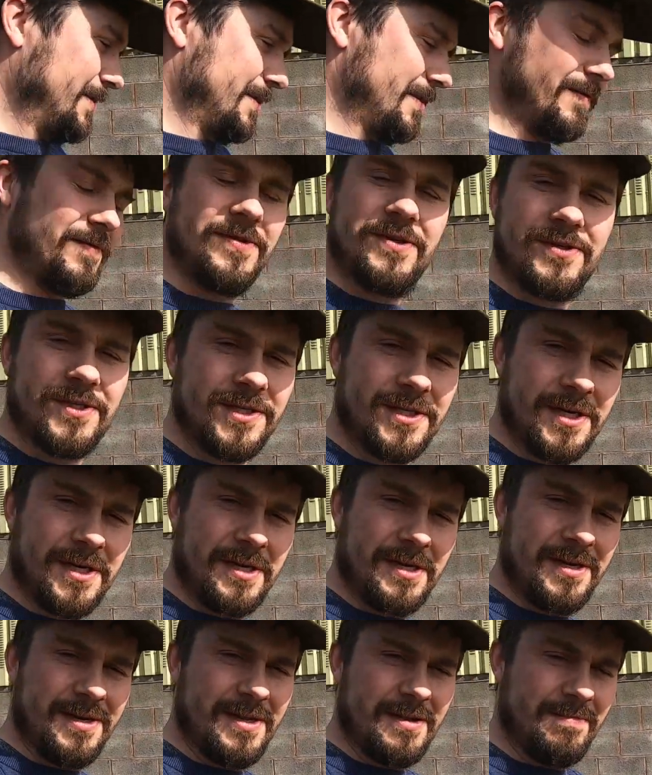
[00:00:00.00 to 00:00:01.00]
You've just
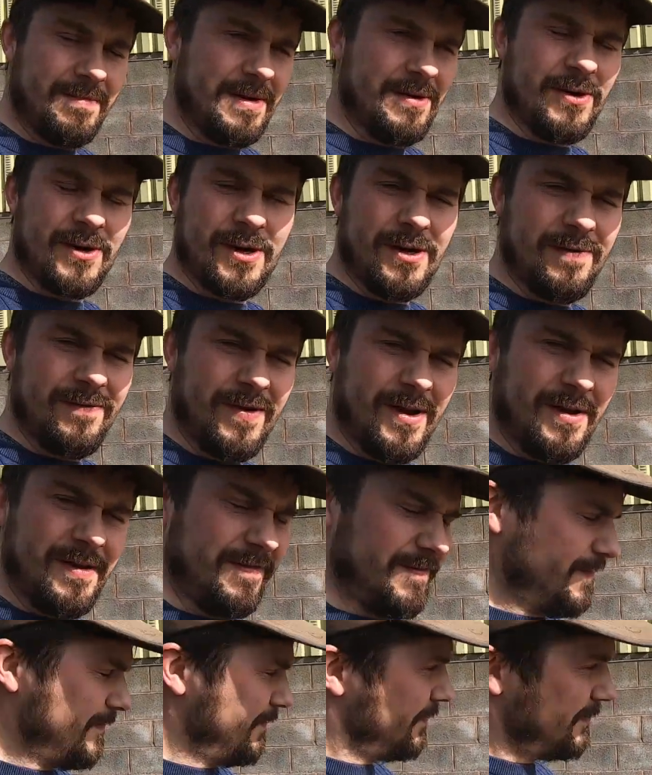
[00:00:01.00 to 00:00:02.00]
seen the miracle of life.
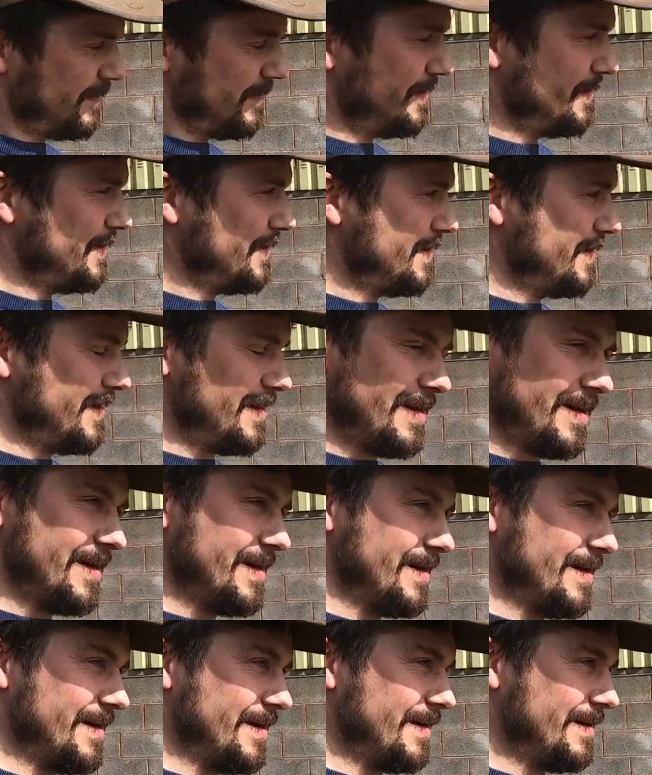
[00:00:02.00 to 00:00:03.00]

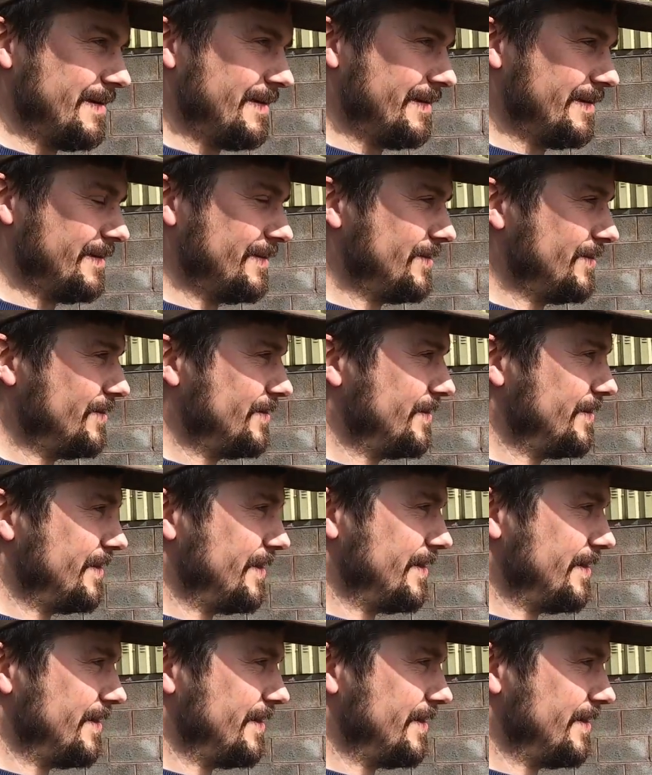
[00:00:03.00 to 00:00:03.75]
I just